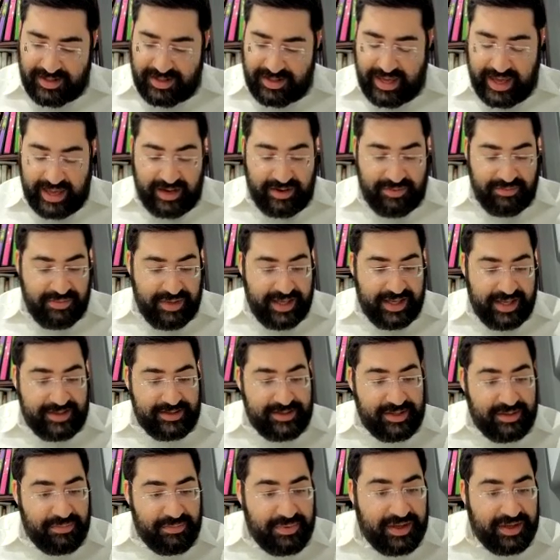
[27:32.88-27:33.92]
Can it mean
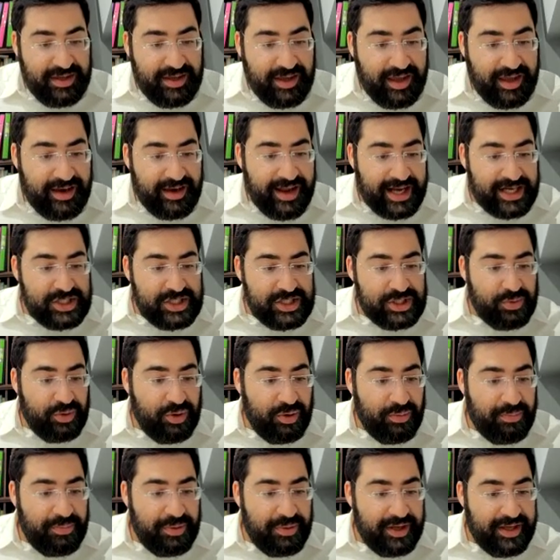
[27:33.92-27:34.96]
to be an
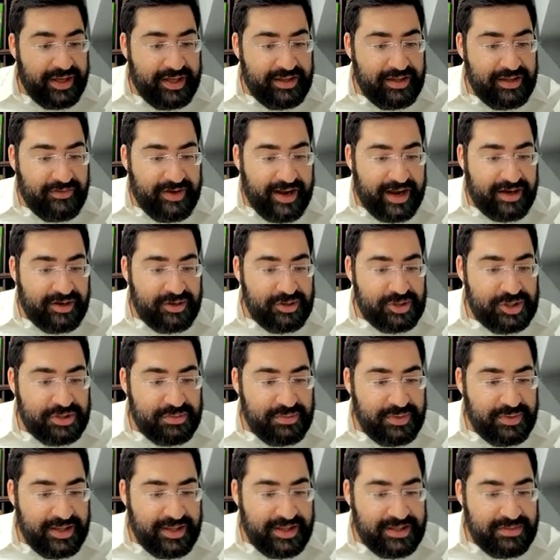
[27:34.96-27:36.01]
actual pig? Davar achar usually
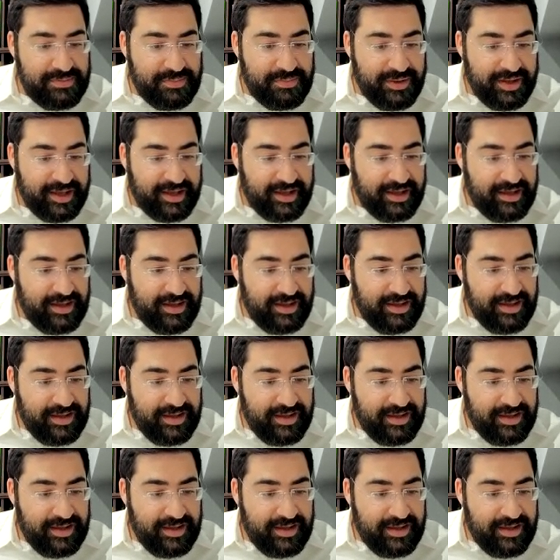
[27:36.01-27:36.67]
means pig.